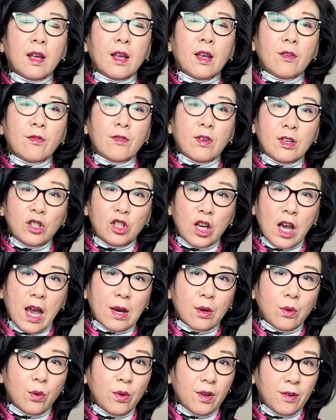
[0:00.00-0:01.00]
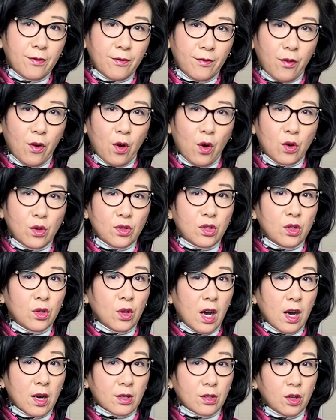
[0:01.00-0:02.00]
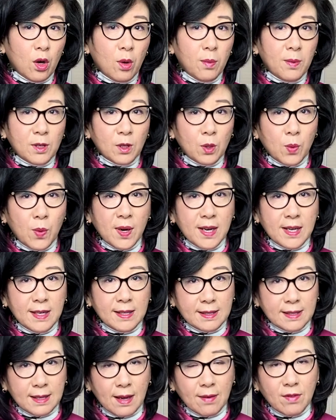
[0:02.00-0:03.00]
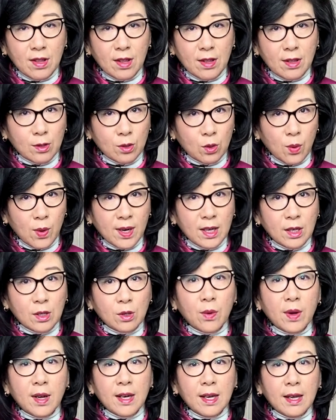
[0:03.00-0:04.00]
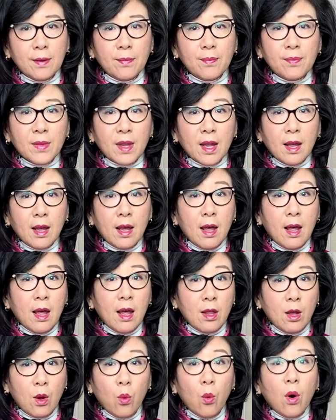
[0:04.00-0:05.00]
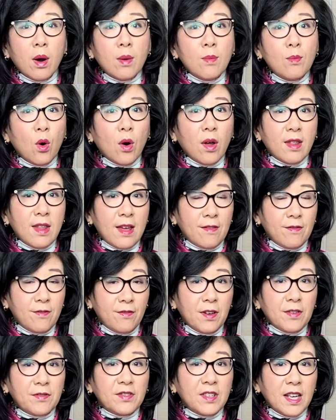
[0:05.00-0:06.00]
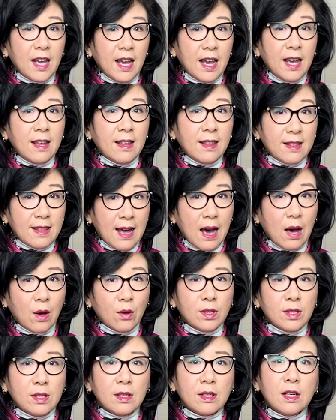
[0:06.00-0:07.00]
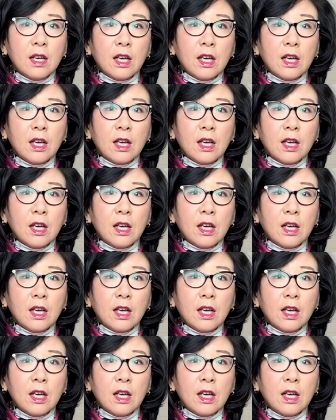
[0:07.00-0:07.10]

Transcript: From January 1st to October 27th, 2020, there were more than 58,000